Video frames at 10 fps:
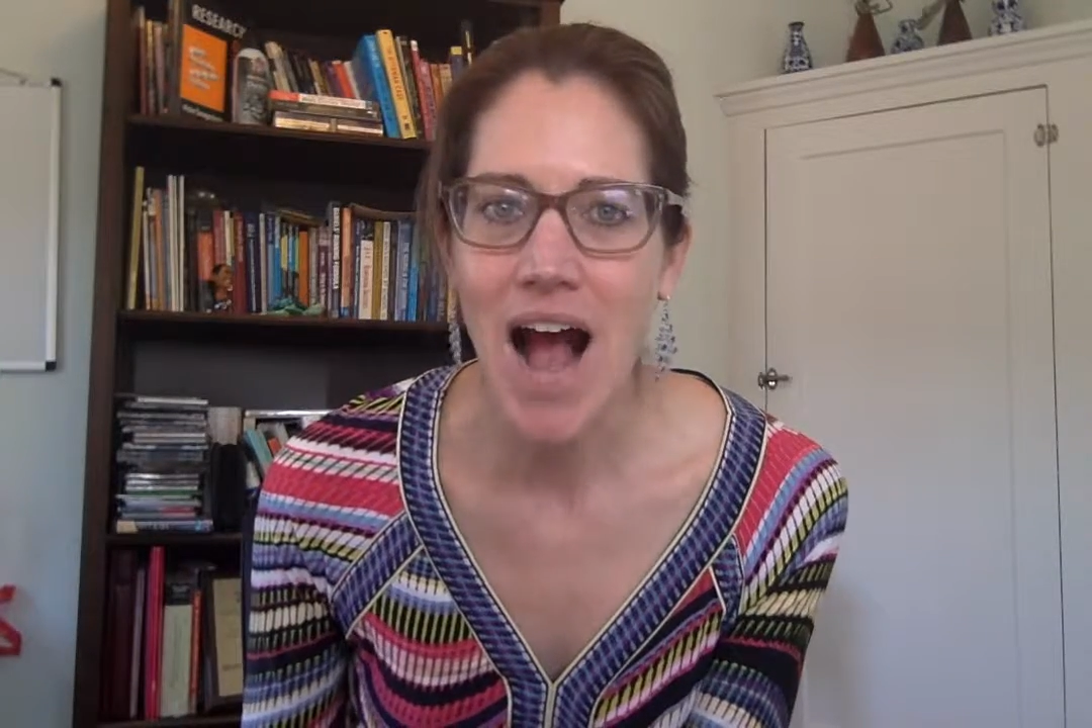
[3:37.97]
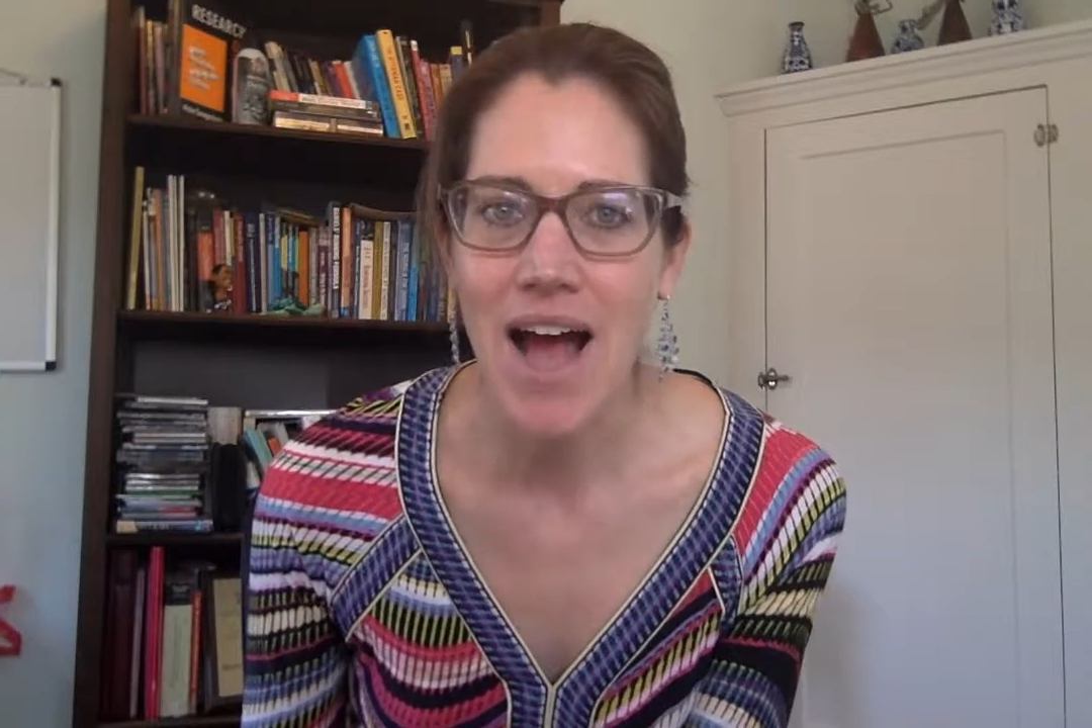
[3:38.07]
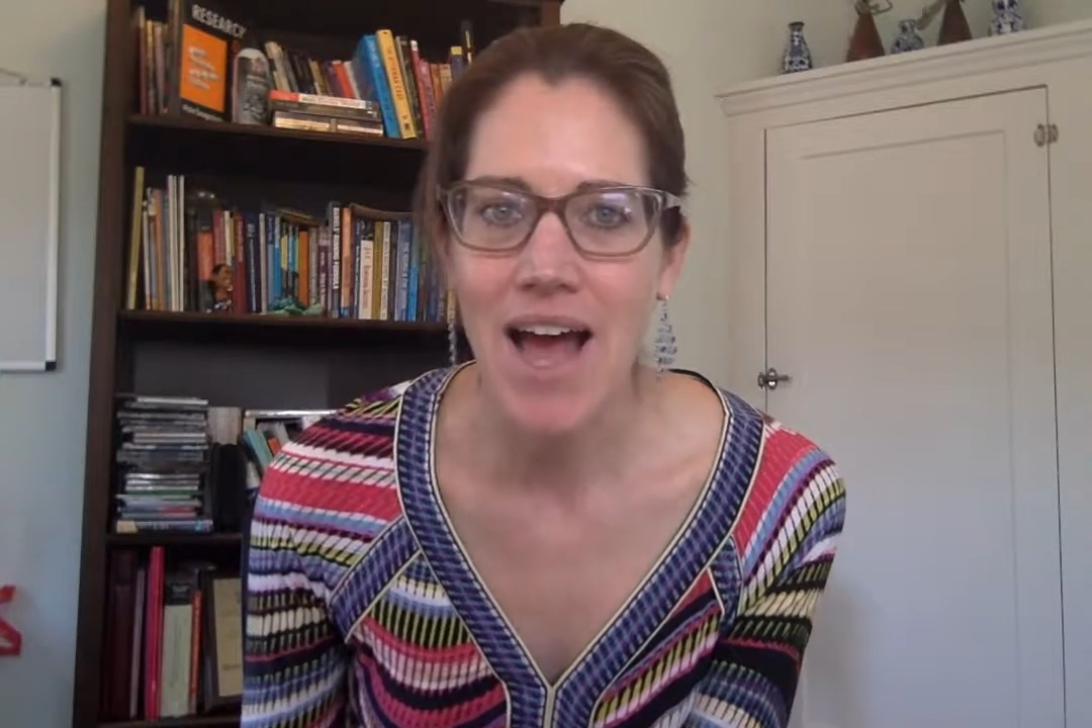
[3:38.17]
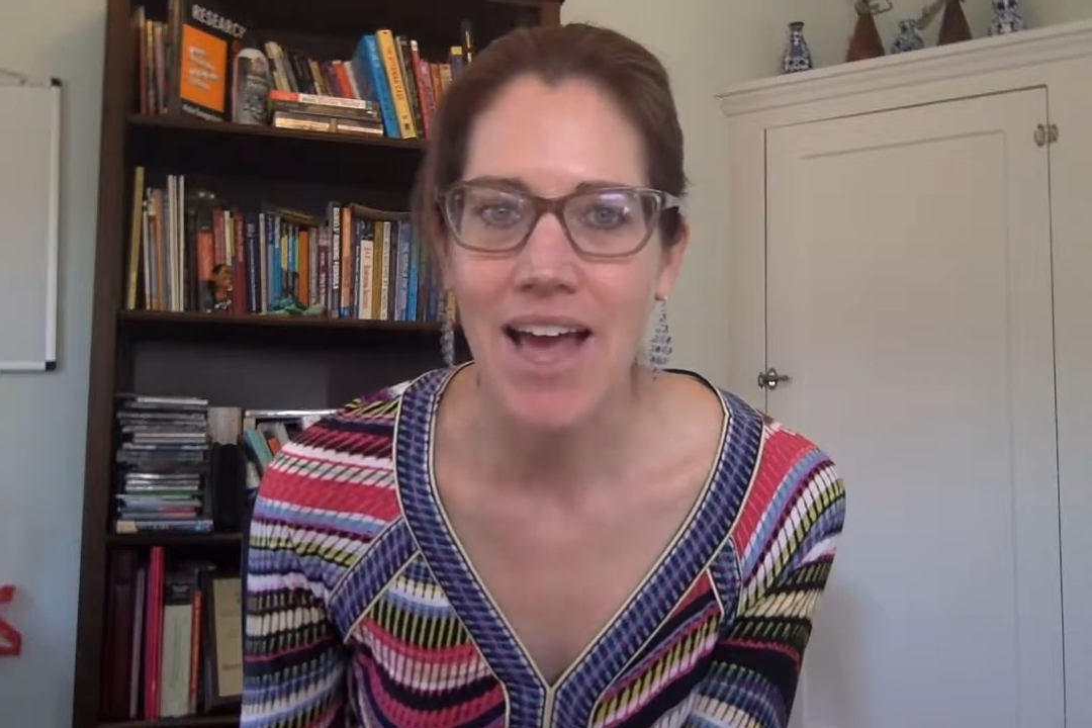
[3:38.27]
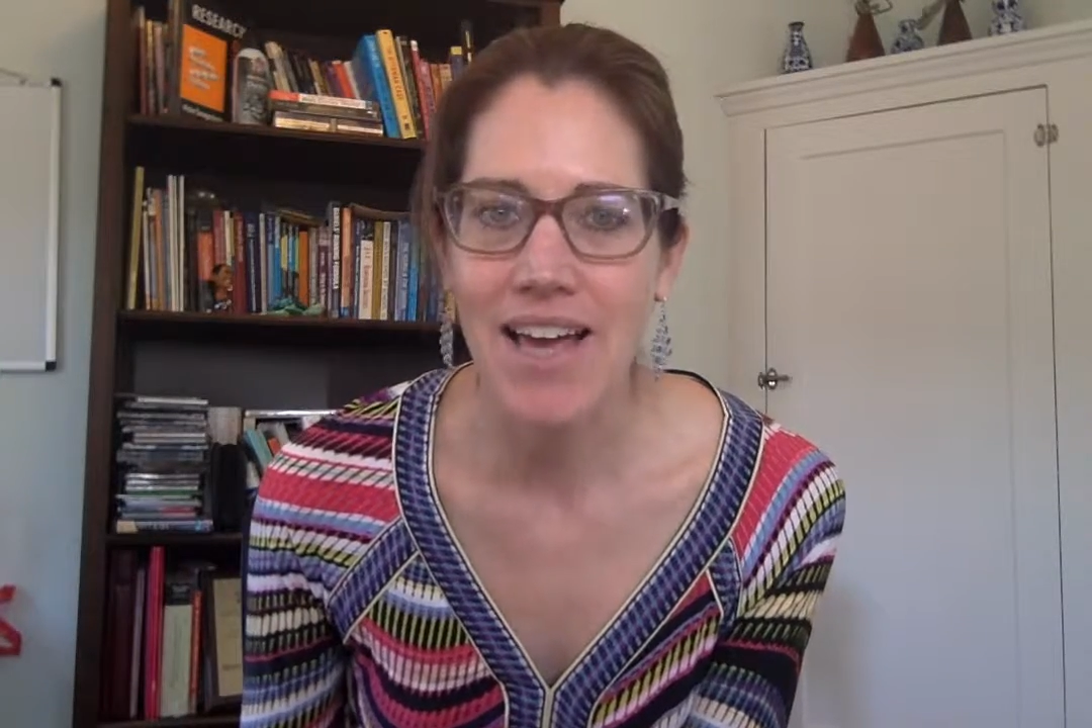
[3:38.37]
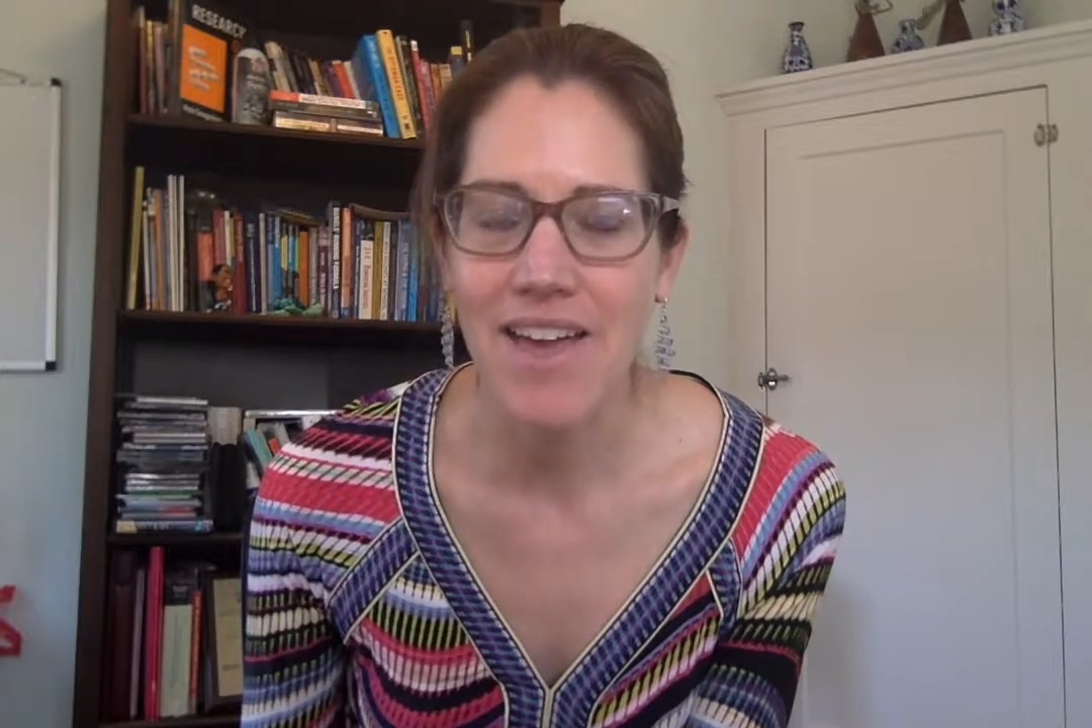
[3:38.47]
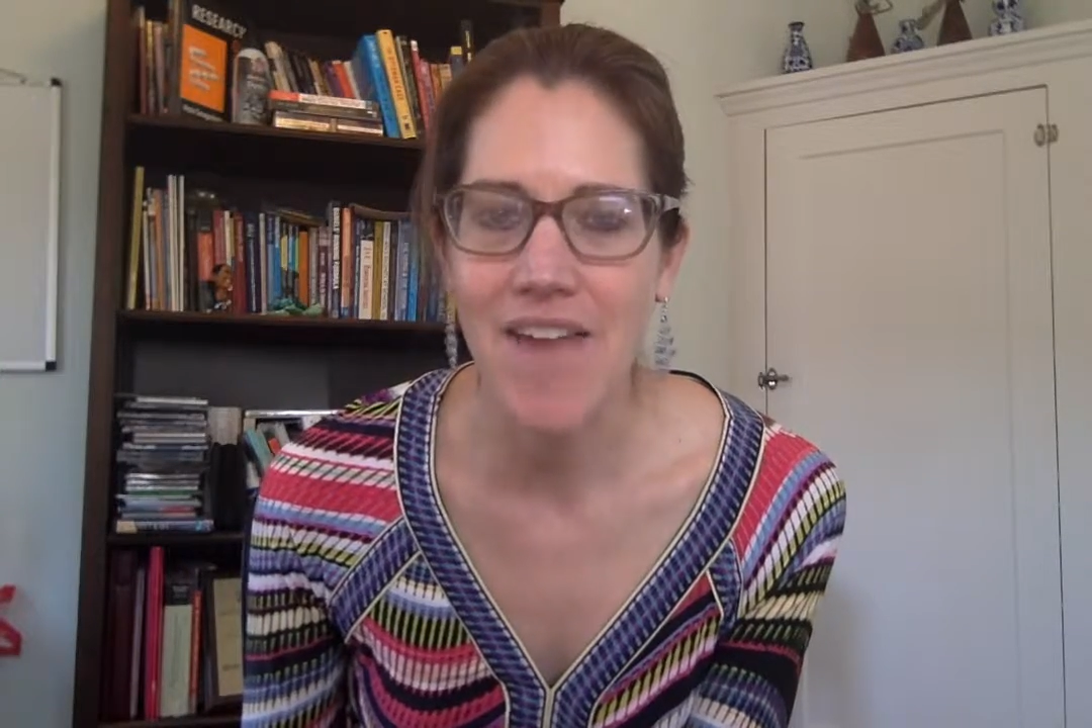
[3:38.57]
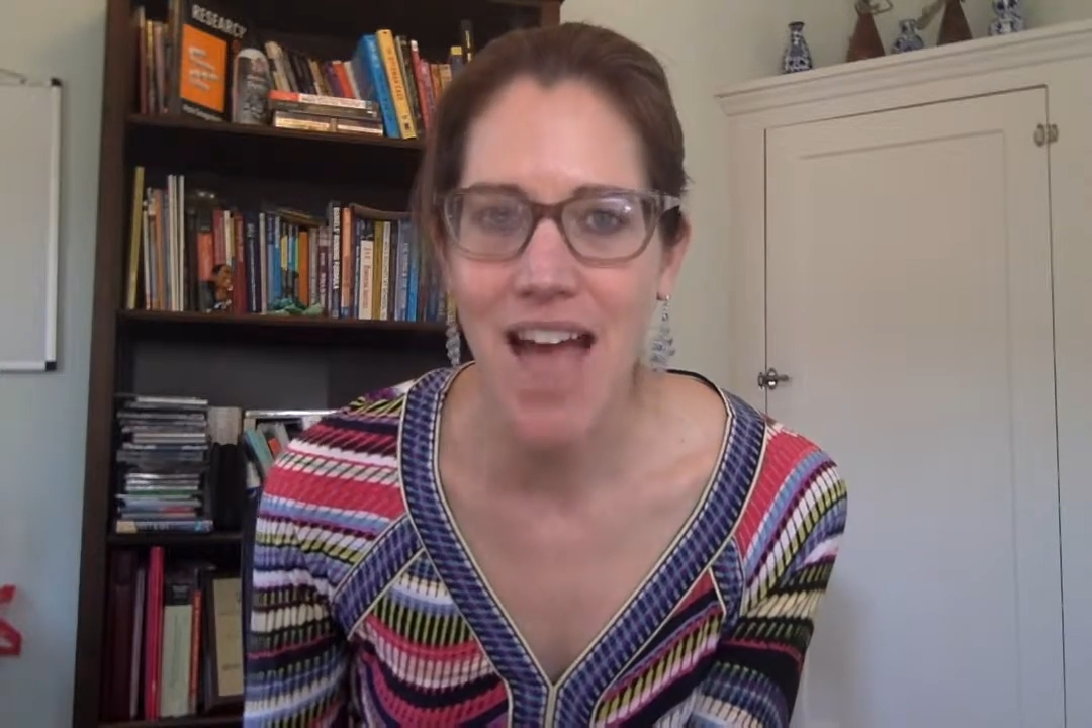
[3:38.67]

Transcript: I have